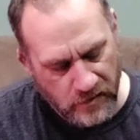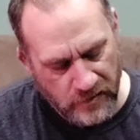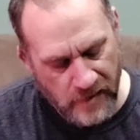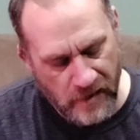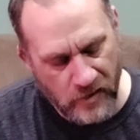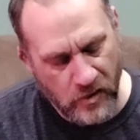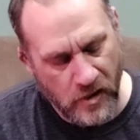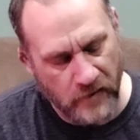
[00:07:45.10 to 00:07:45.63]

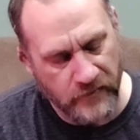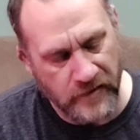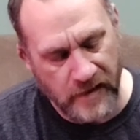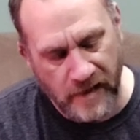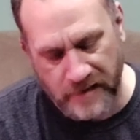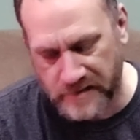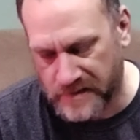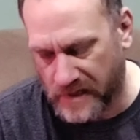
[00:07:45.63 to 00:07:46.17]
Knock off the
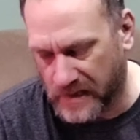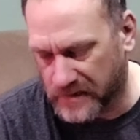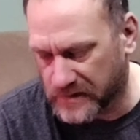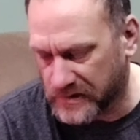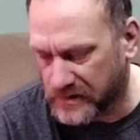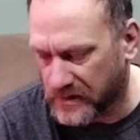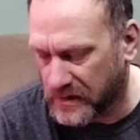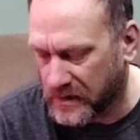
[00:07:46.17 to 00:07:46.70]

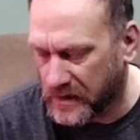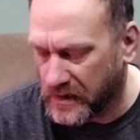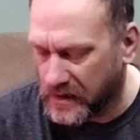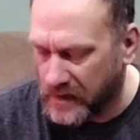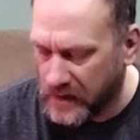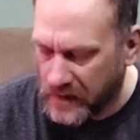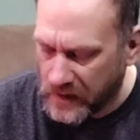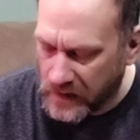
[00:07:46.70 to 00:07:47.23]
excess,
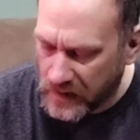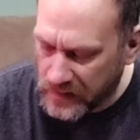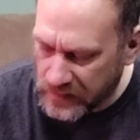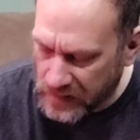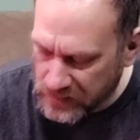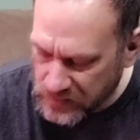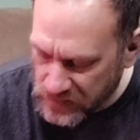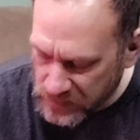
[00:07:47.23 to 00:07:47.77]
and
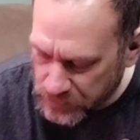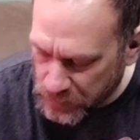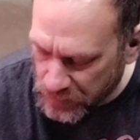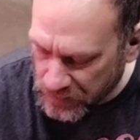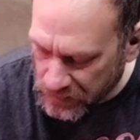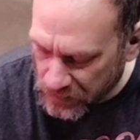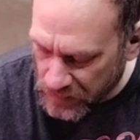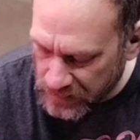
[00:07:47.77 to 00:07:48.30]
then just
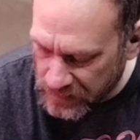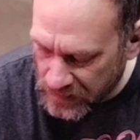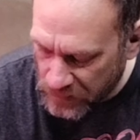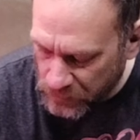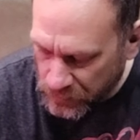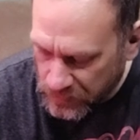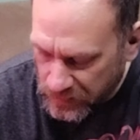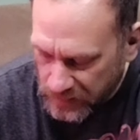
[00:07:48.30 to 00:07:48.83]
putting it right
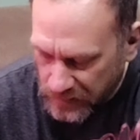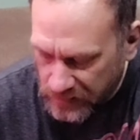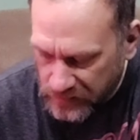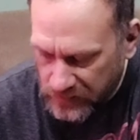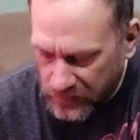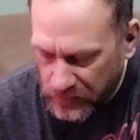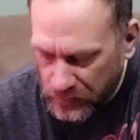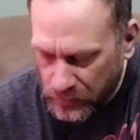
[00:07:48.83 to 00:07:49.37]
down
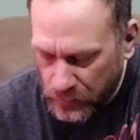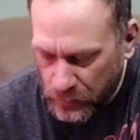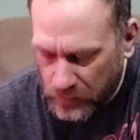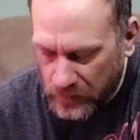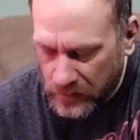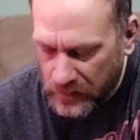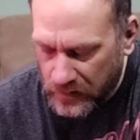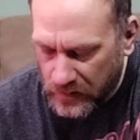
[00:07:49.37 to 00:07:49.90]
into
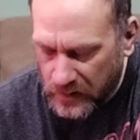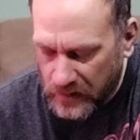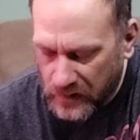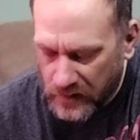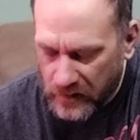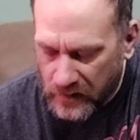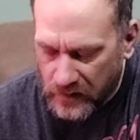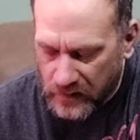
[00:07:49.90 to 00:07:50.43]

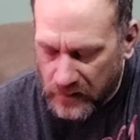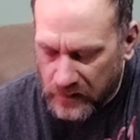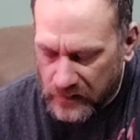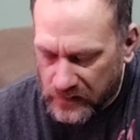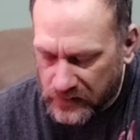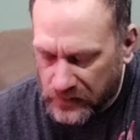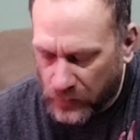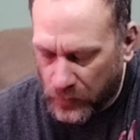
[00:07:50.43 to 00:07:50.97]

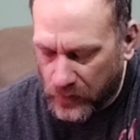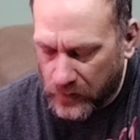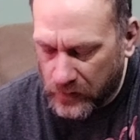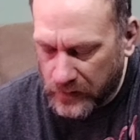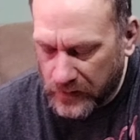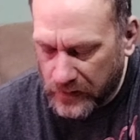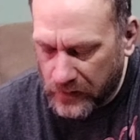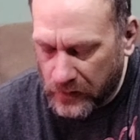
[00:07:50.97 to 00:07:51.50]
the soil
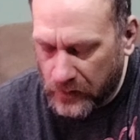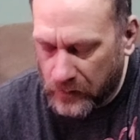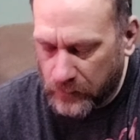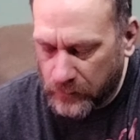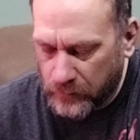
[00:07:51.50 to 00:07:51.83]
here.